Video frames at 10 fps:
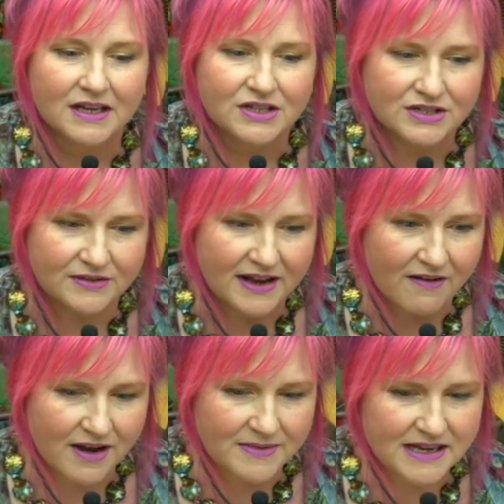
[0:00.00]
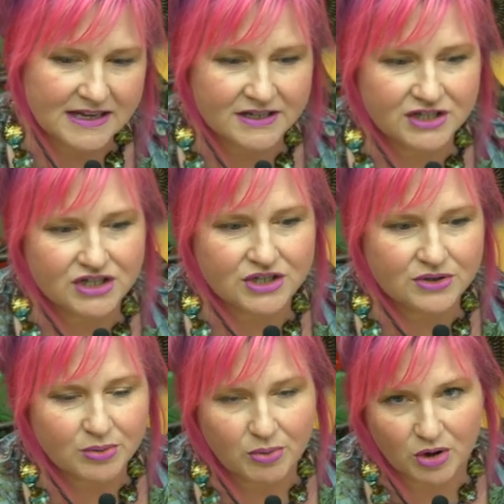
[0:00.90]
So now I'm
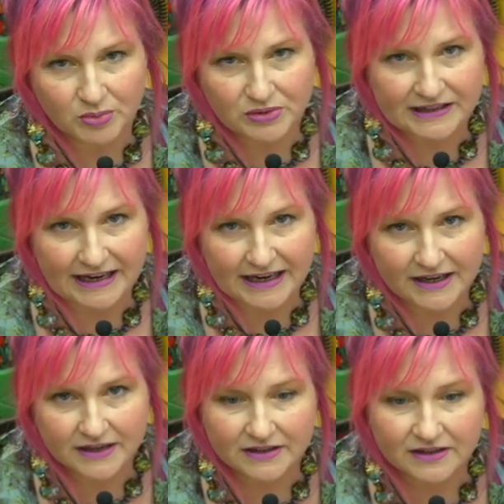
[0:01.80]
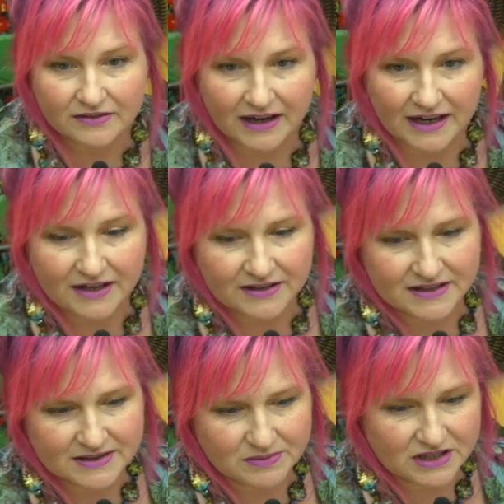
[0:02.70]
into the Purple Lake, right?
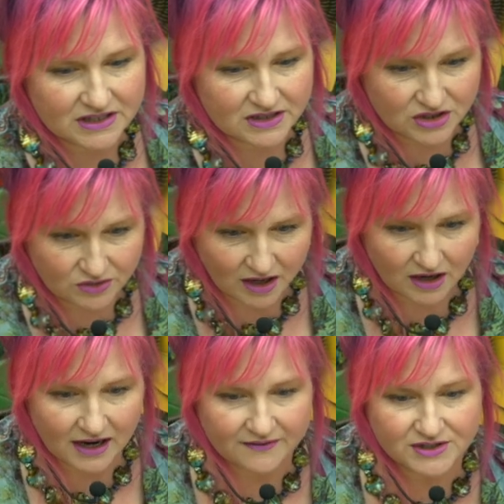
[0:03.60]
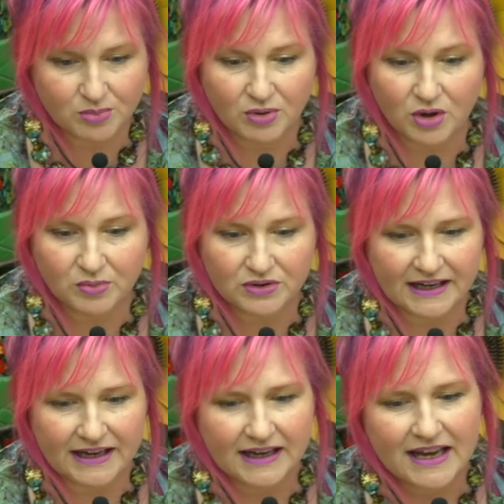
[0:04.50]
This, this new color I have is the Purple
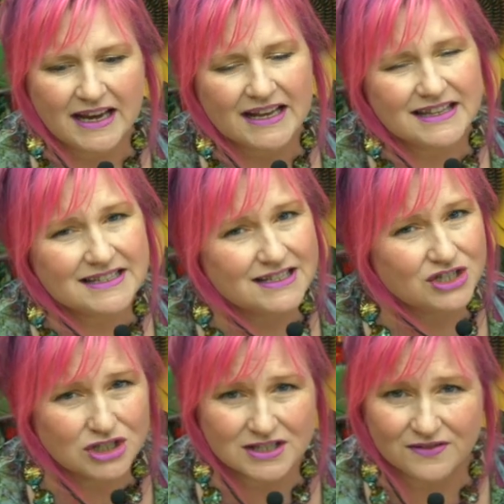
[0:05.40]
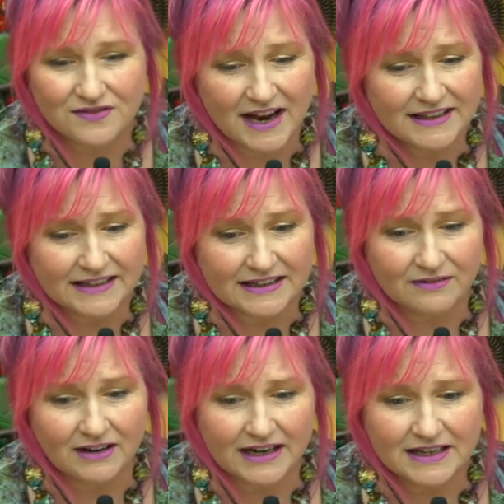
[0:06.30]
Lake. This is just a violet,
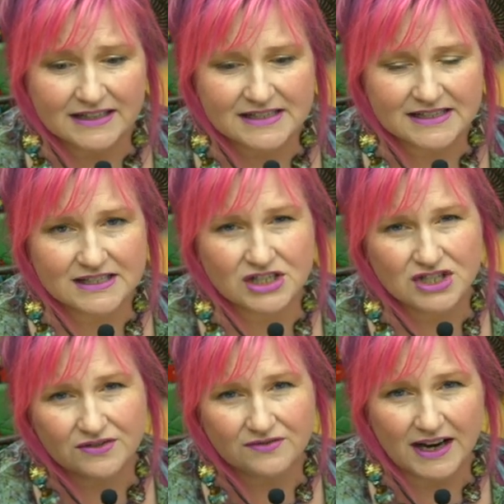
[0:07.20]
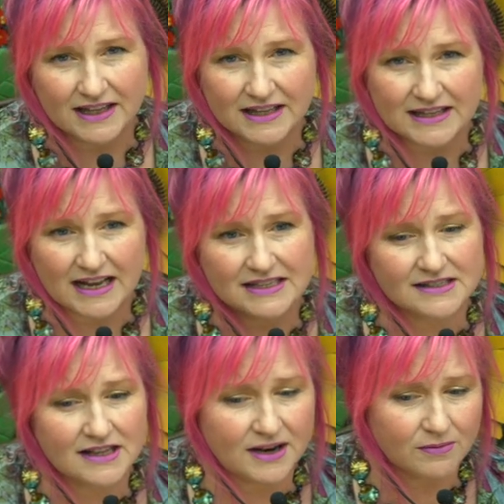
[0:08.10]
right? This is just a violet that has a
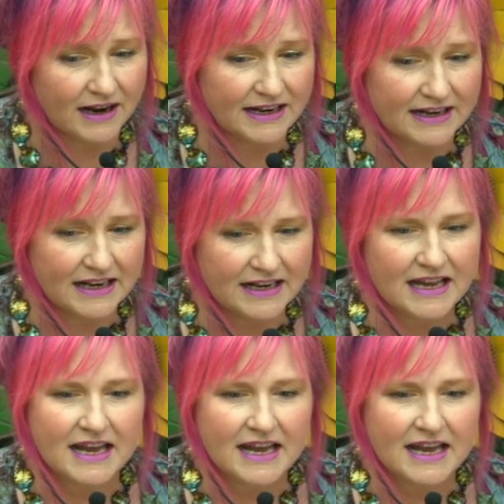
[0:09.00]
lot of red in it.